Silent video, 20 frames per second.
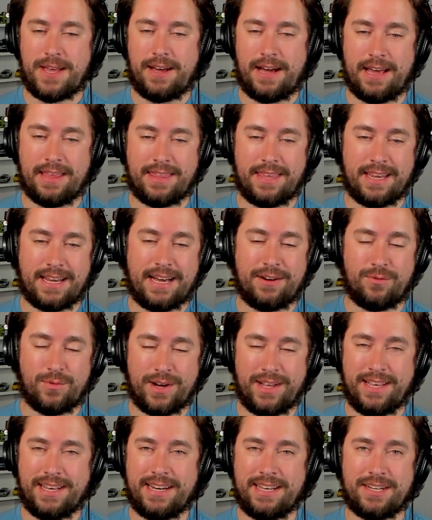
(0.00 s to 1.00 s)
I think I
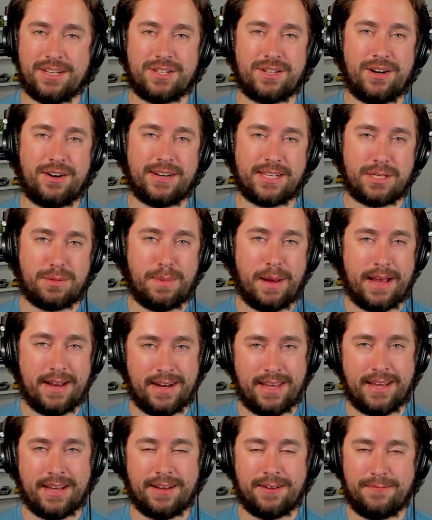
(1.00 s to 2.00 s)
really need to start
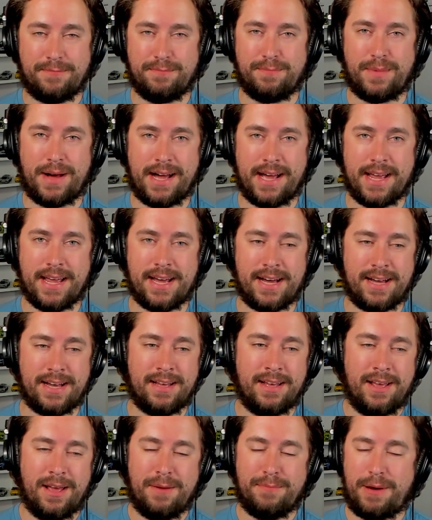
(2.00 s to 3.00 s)
expanding
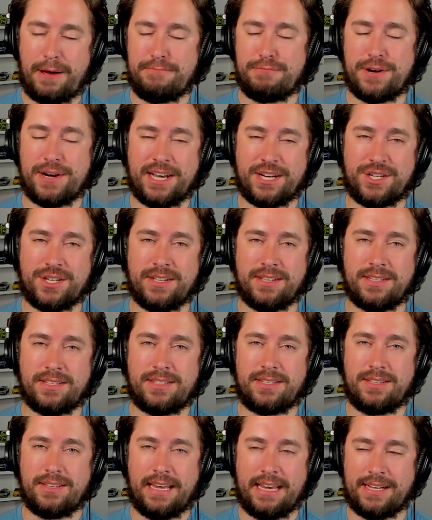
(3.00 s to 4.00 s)
my my
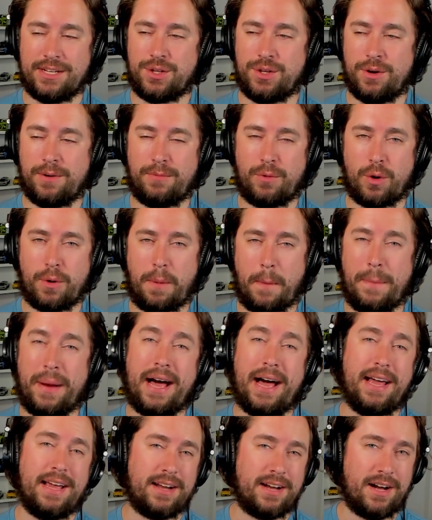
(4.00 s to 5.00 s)
predictions into a more
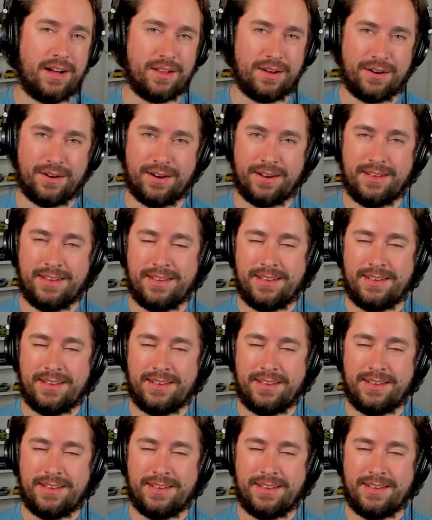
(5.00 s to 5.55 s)
papaya-colored